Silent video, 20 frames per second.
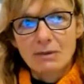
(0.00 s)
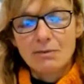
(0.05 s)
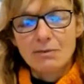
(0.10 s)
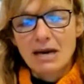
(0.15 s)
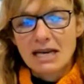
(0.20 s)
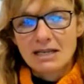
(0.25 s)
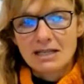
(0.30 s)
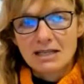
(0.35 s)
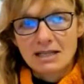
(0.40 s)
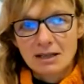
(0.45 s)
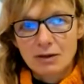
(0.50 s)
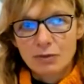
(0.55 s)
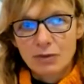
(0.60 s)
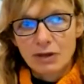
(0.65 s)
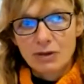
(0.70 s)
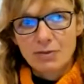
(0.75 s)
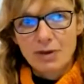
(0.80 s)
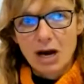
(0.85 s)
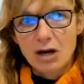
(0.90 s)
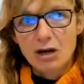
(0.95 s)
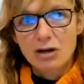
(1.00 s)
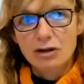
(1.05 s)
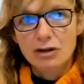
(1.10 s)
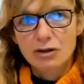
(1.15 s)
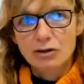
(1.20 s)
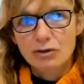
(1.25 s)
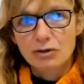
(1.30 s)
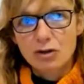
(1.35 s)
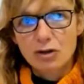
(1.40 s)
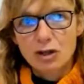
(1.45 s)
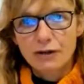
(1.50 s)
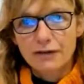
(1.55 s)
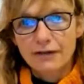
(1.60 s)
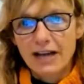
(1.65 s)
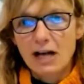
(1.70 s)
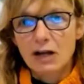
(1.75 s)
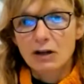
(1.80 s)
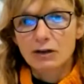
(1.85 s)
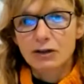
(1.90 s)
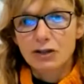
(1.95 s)
medicine with my own sort of
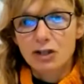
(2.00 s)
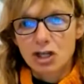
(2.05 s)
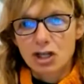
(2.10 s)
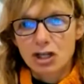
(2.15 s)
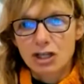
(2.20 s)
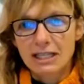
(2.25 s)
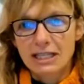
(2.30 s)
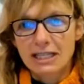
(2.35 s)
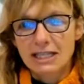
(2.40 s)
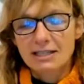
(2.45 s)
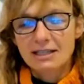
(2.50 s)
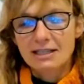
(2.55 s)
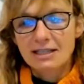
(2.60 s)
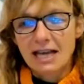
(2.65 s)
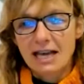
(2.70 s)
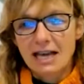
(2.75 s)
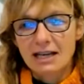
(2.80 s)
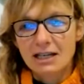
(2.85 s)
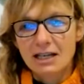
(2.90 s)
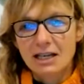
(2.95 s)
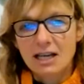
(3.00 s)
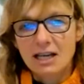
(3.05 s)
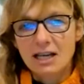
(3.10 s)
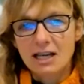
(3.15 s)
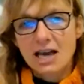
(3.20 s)
health journeys, and